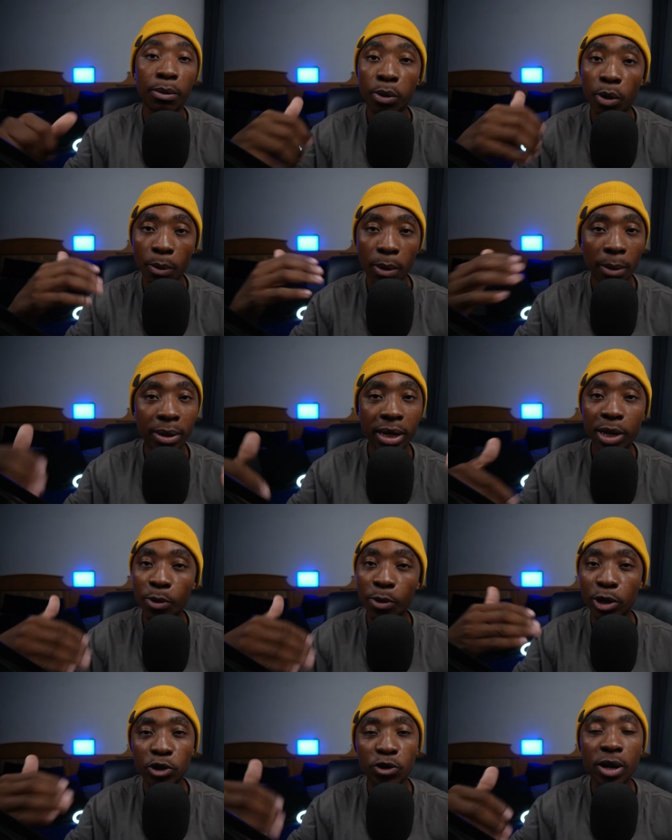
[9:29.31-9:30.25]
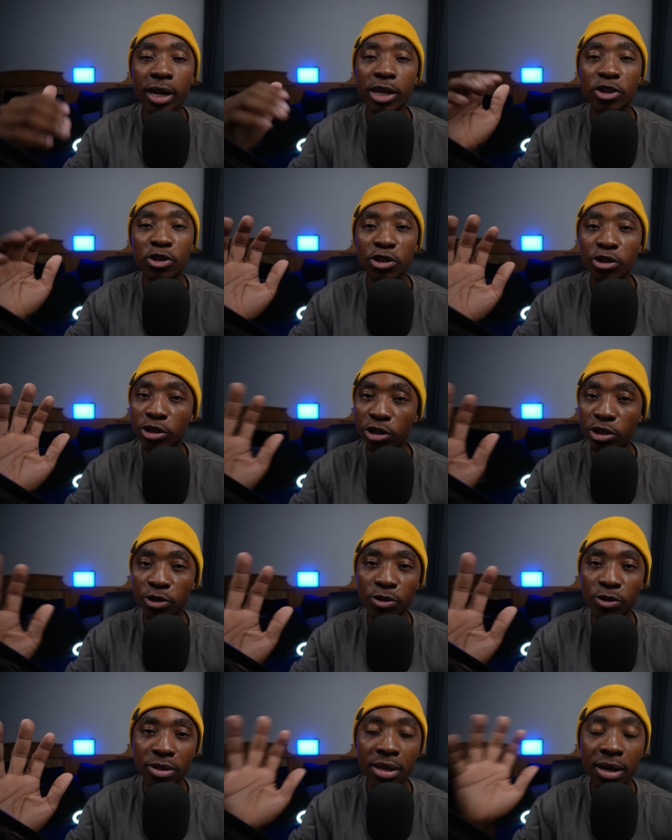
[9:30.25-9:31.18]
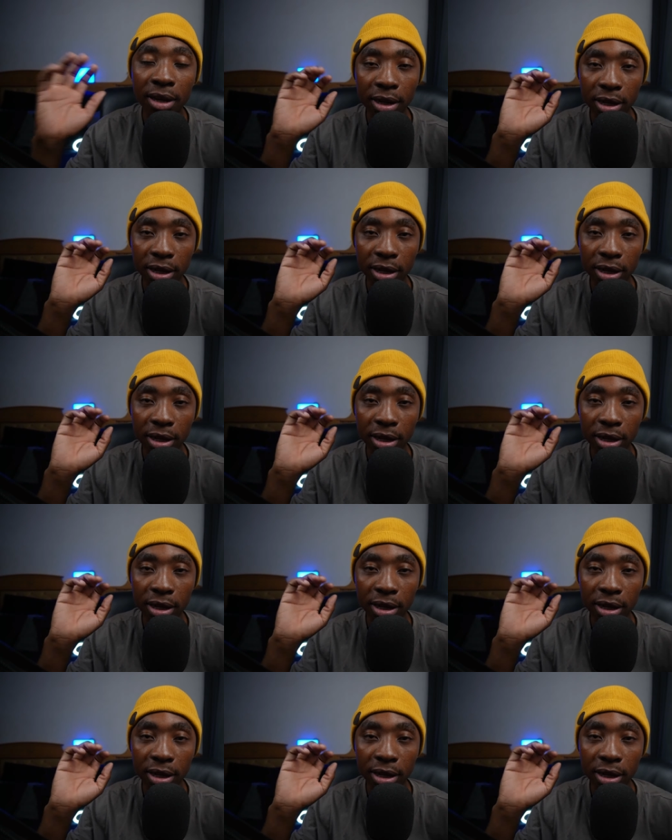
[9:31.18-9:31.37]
Probably they will try to introduce